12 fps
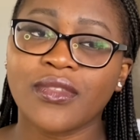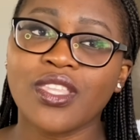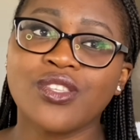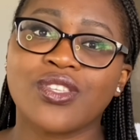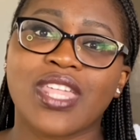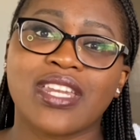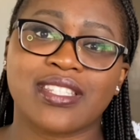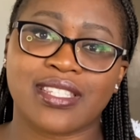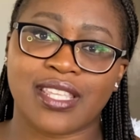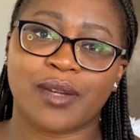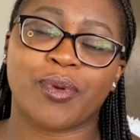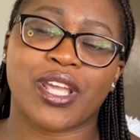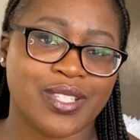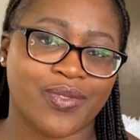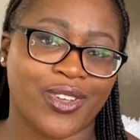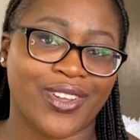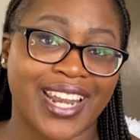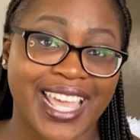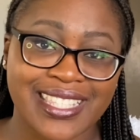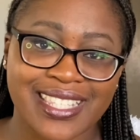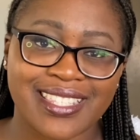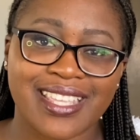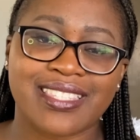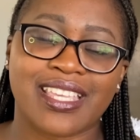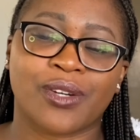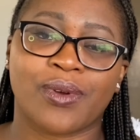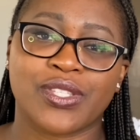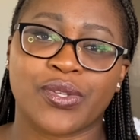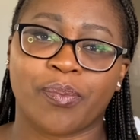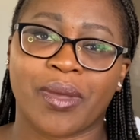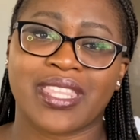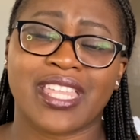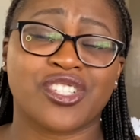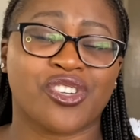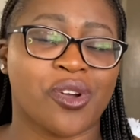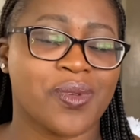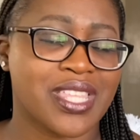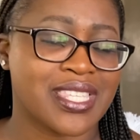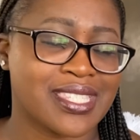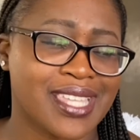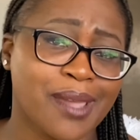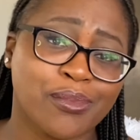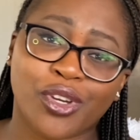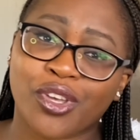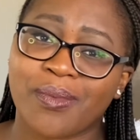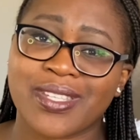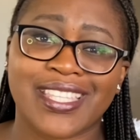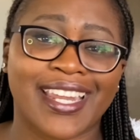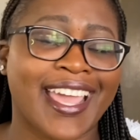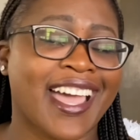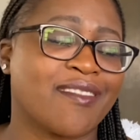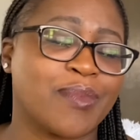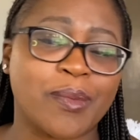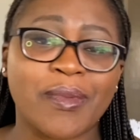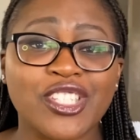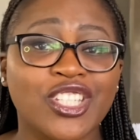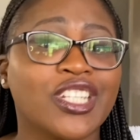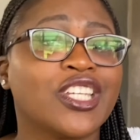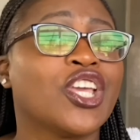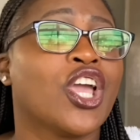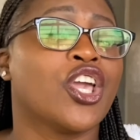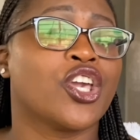So that is the set price for your licenses, and once you pay that, you go with the same documents that I have been mentioning.